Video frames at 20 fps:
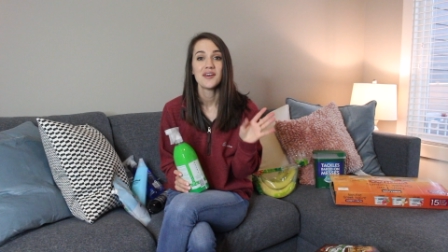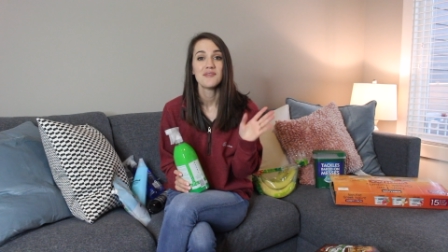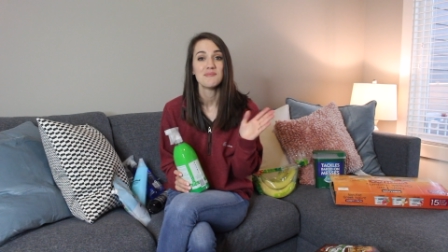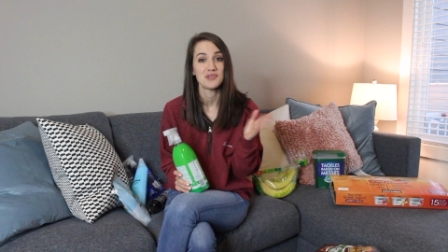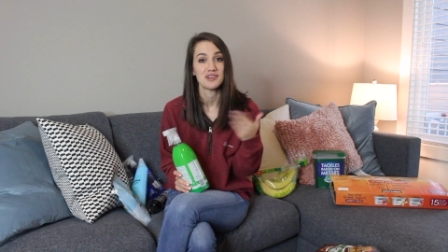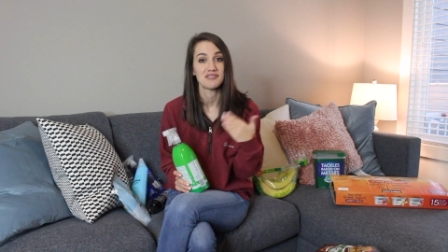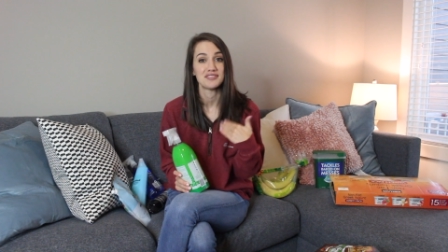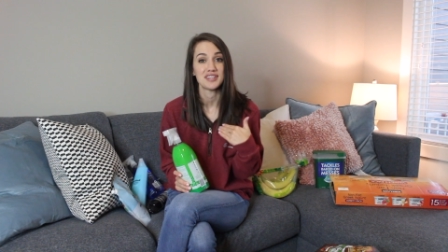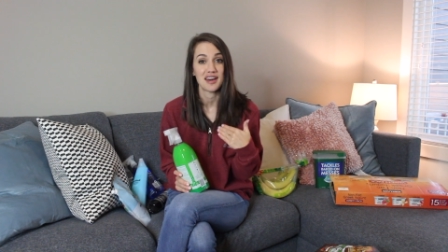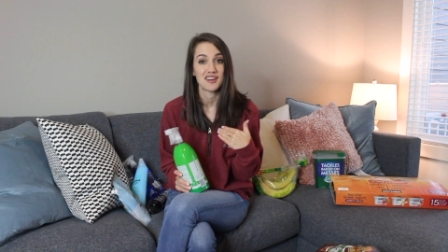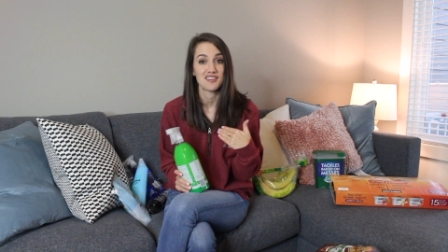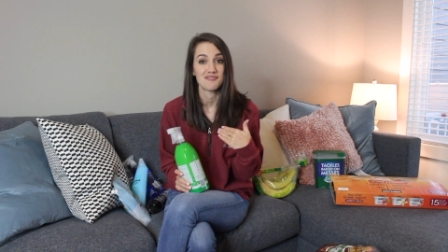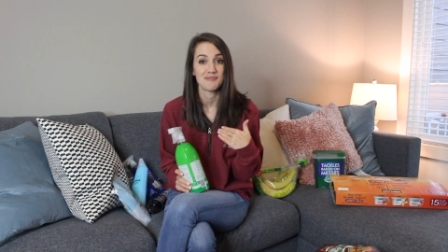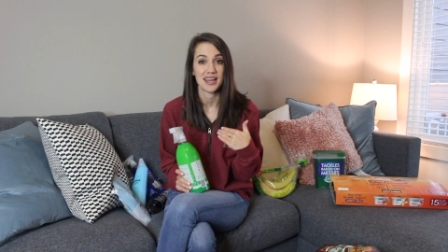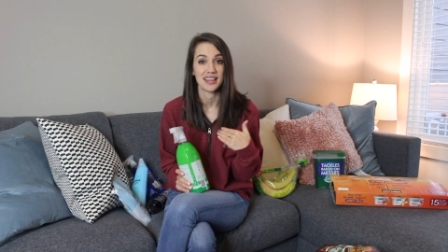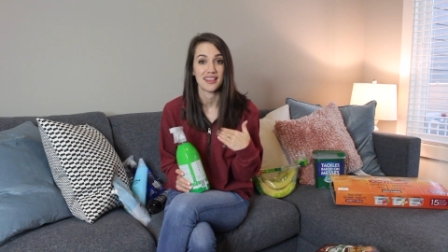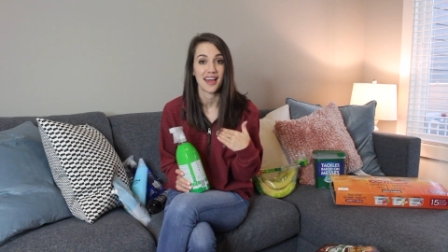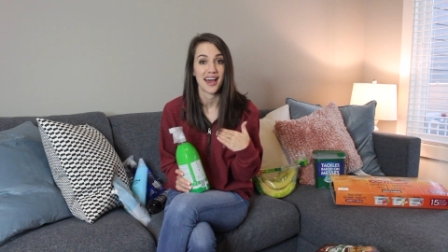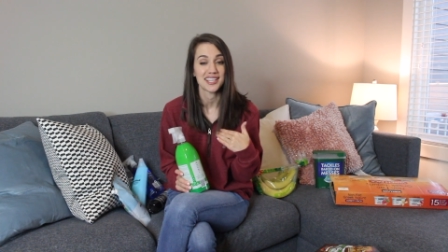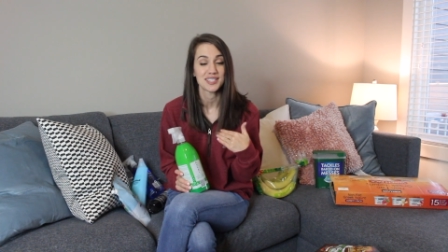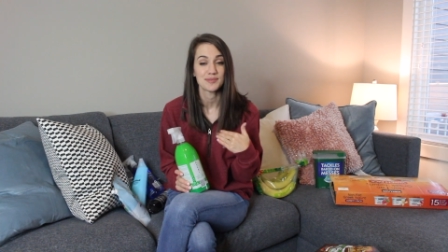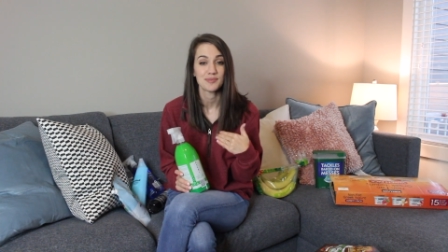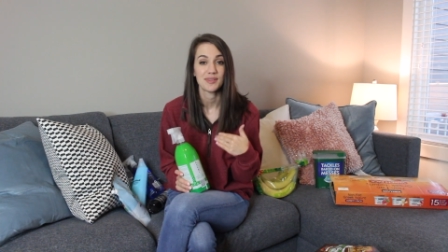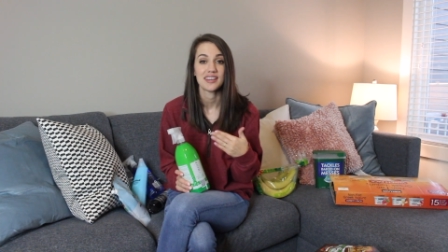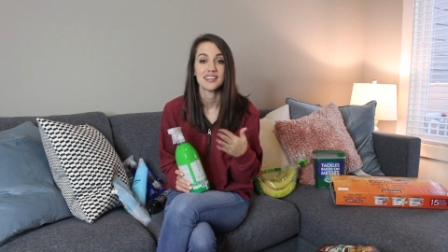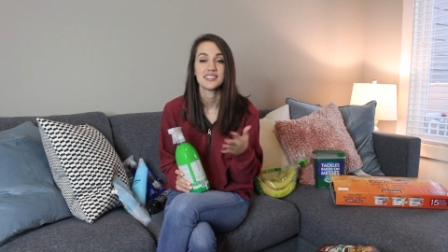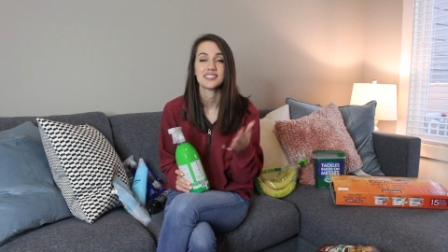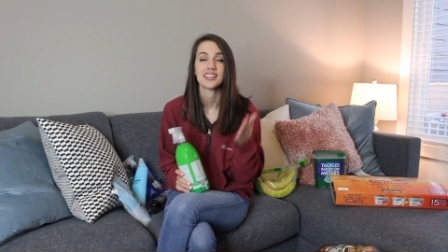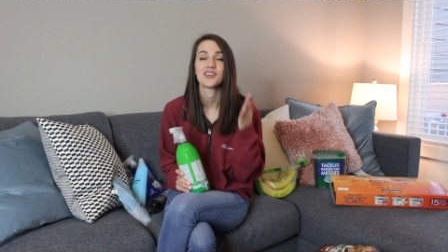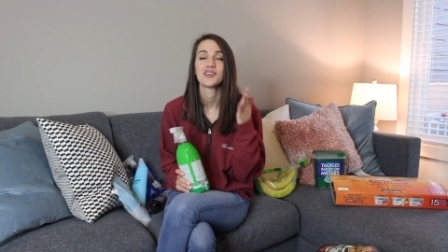moved out of my last
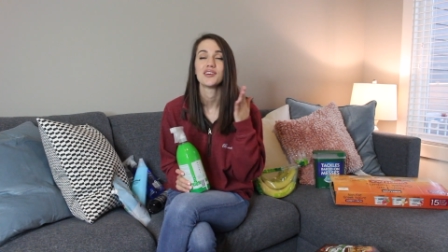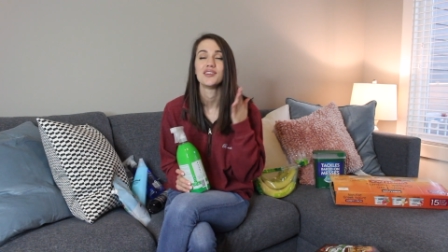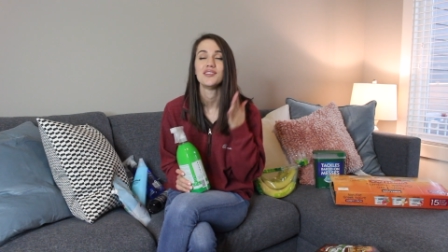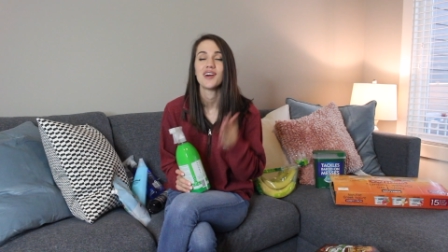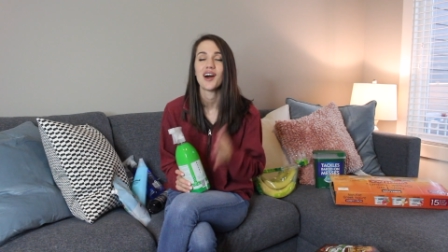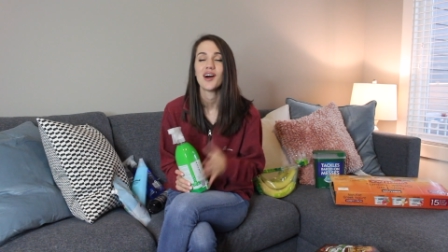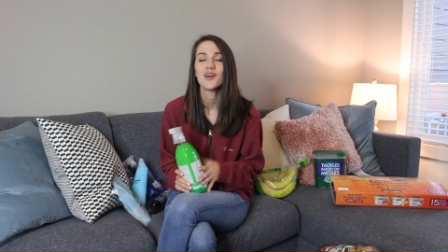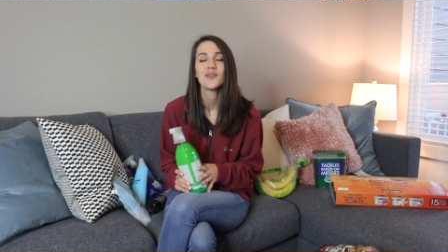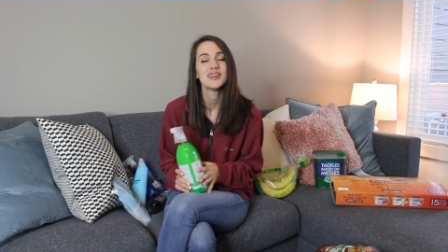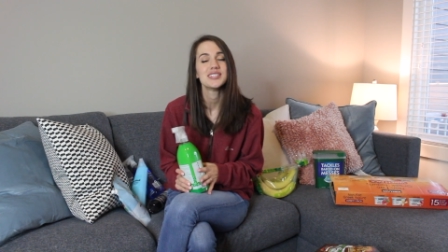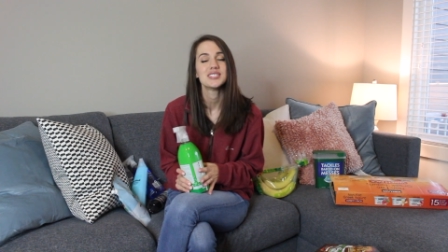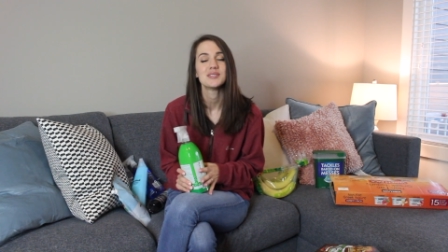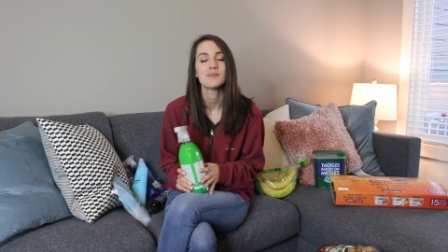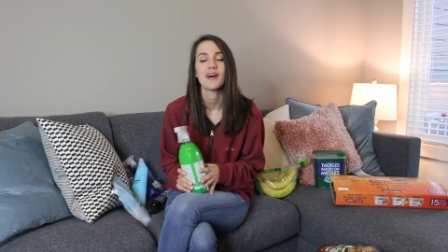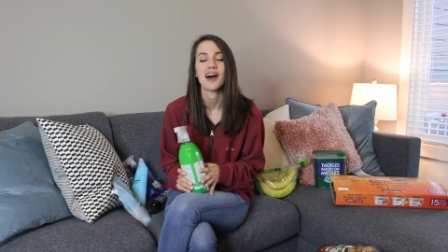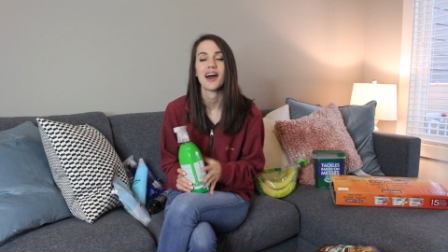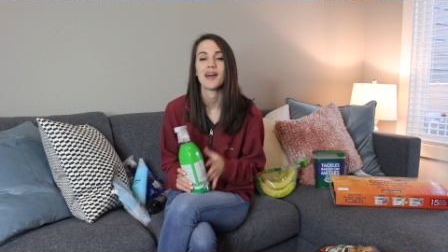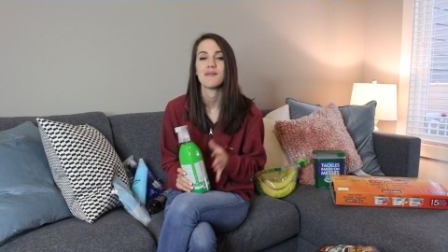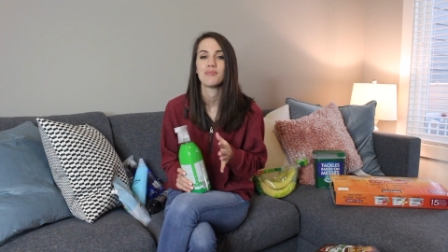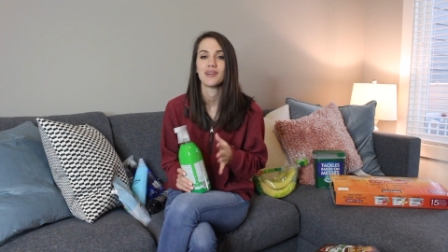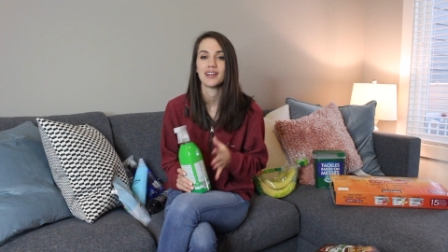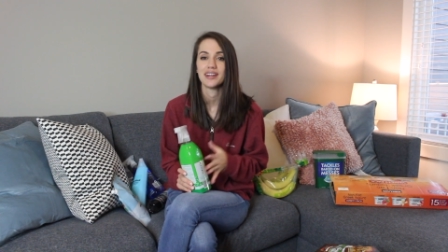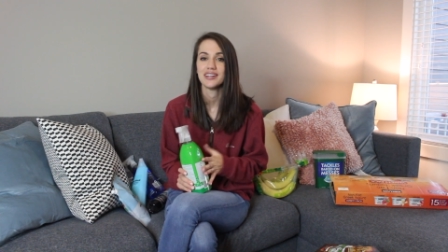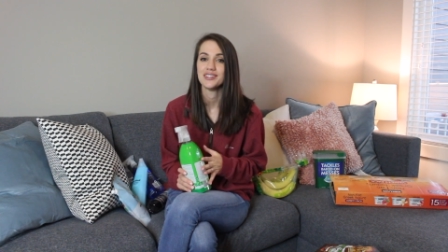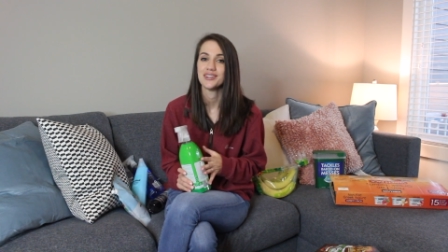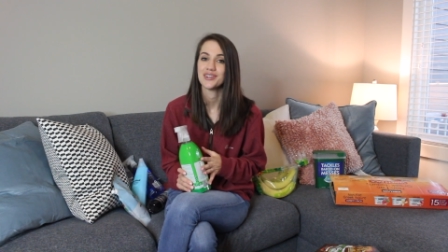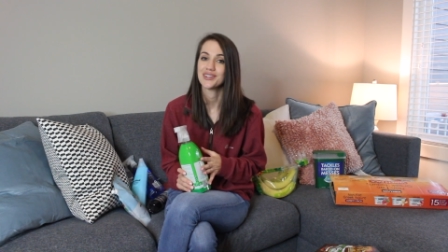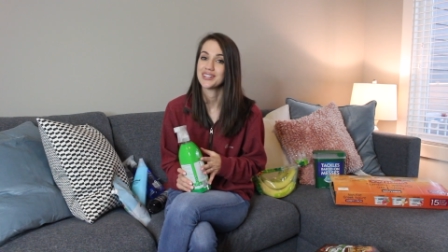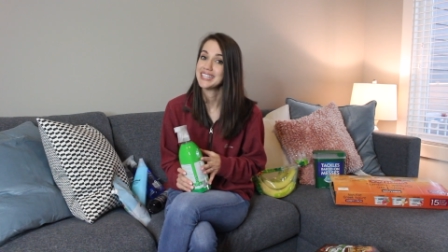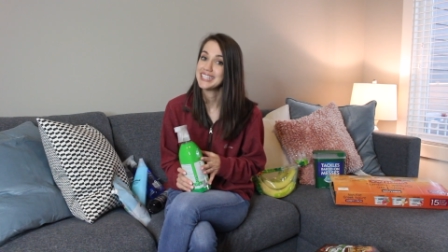place, I could not wait to buy brand
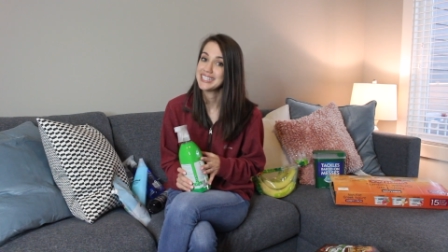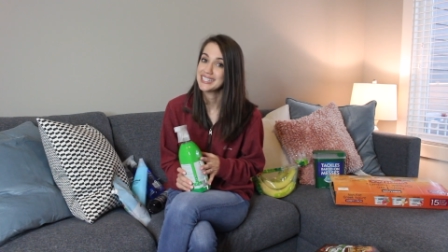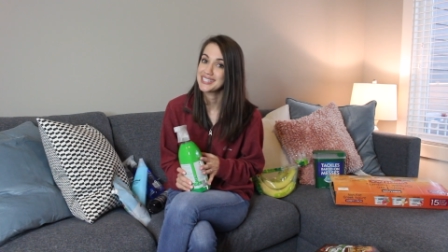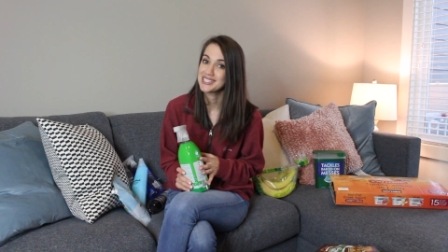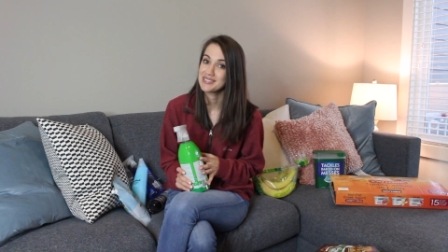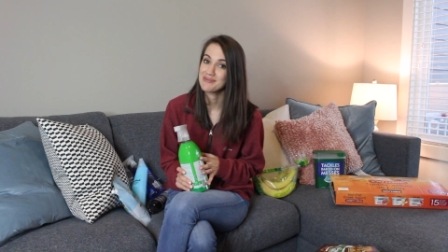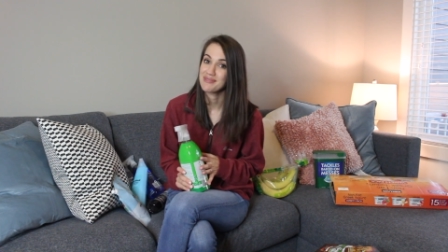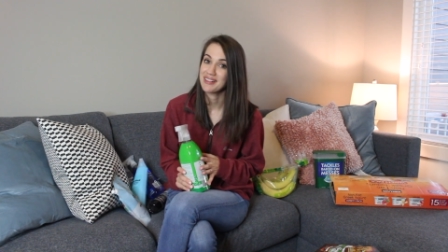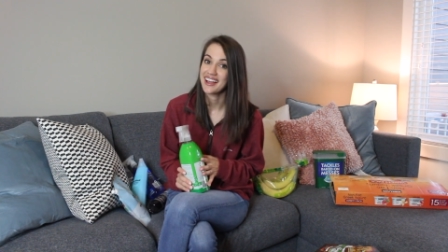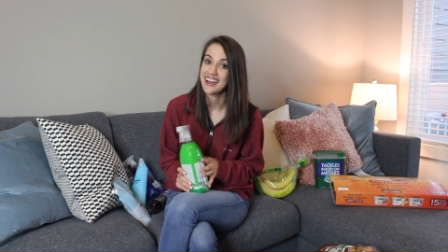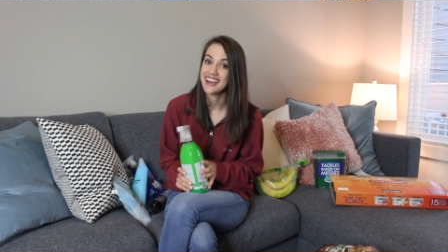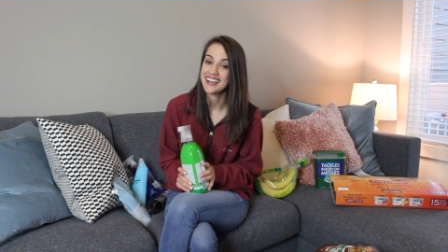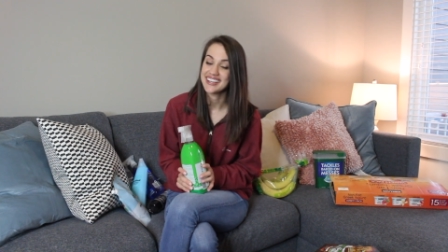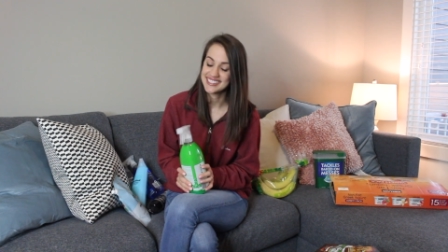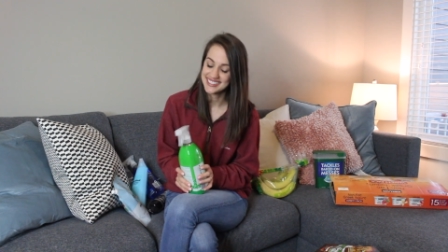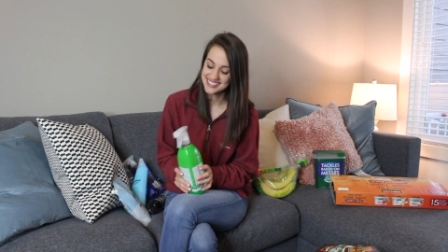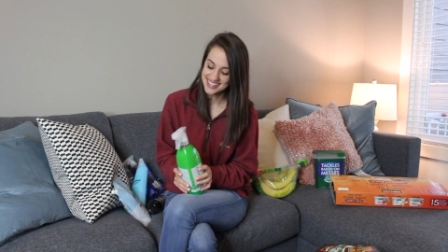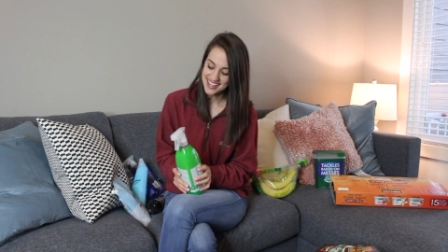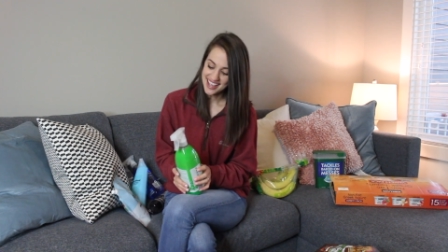new cleaning supplies.